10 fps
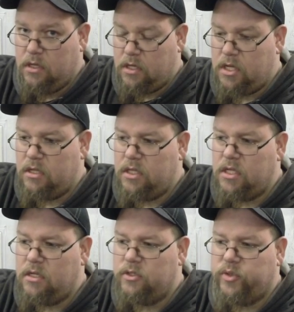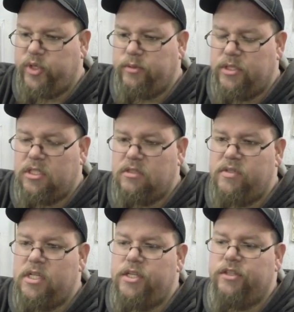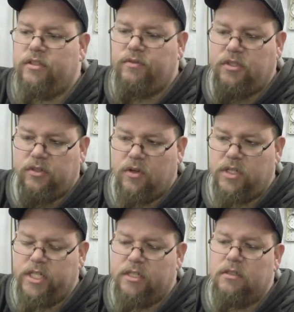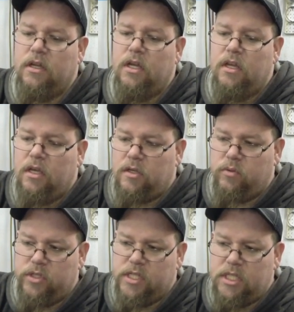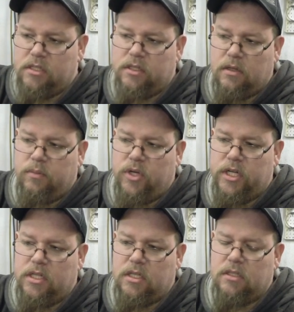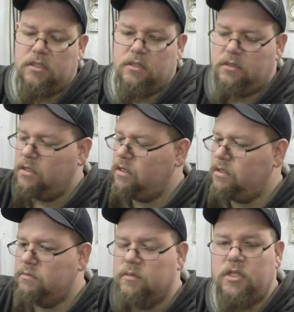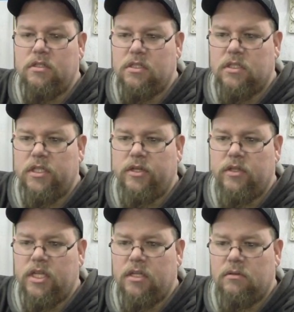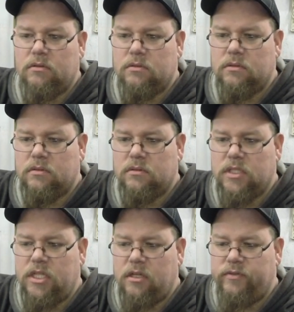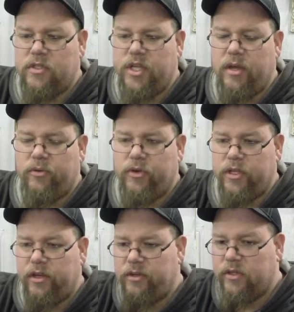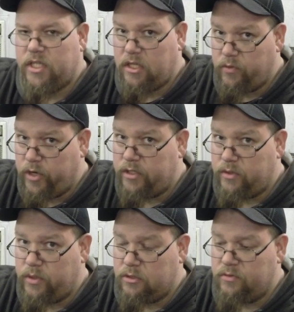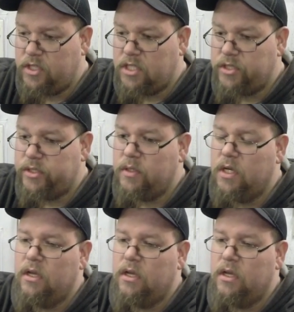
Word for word: in the description of this video. So if you scroll down and you want to see a certain part of this, uh, you can just click on that link of the chapter right there and it'll take you right to it in the video.